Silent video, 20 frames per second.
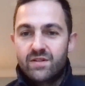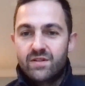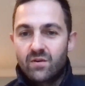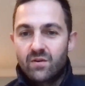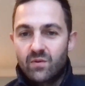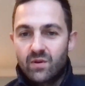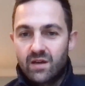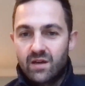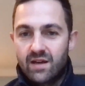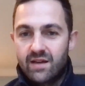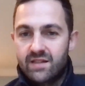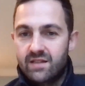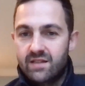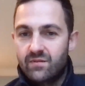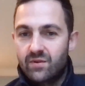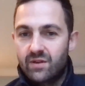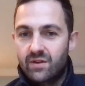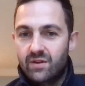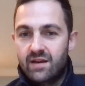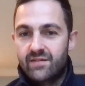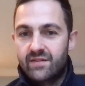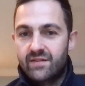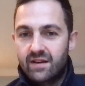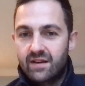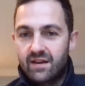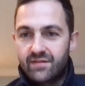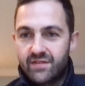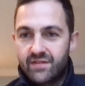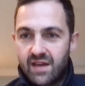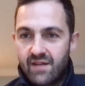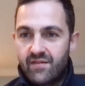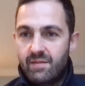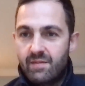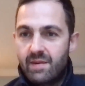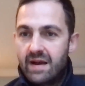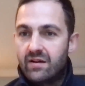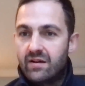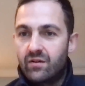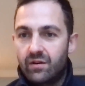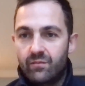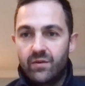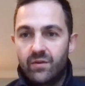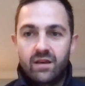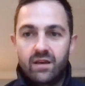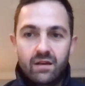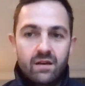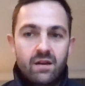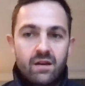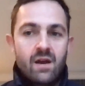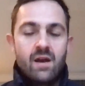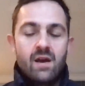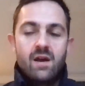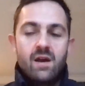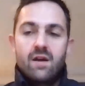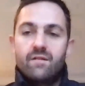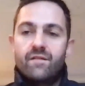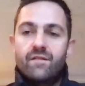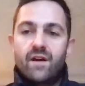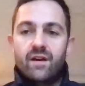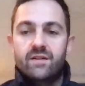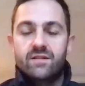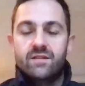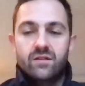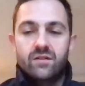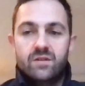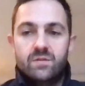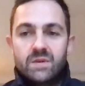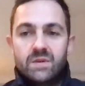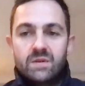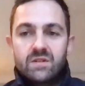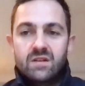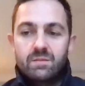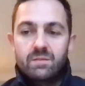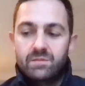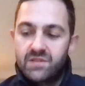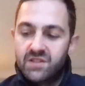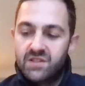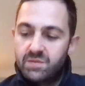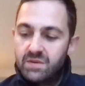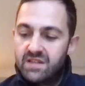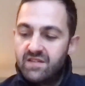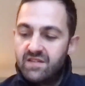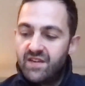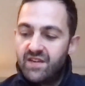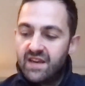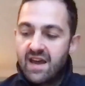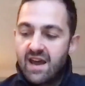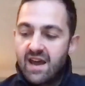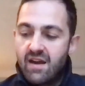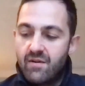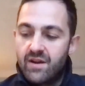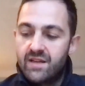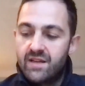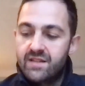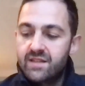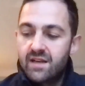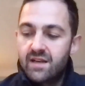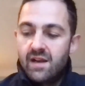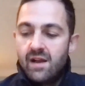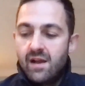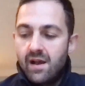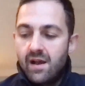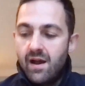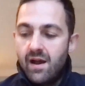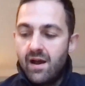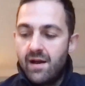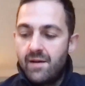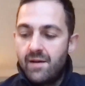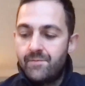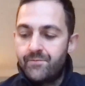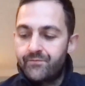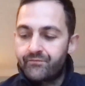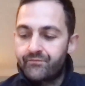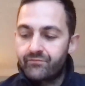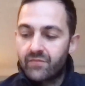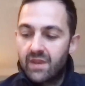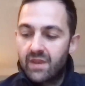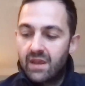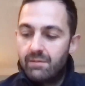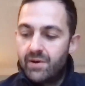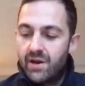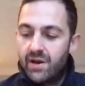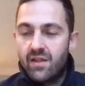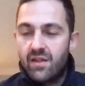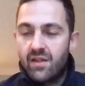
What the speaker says: to it, I'd love to have you back on, and we can focus on some specific areas. But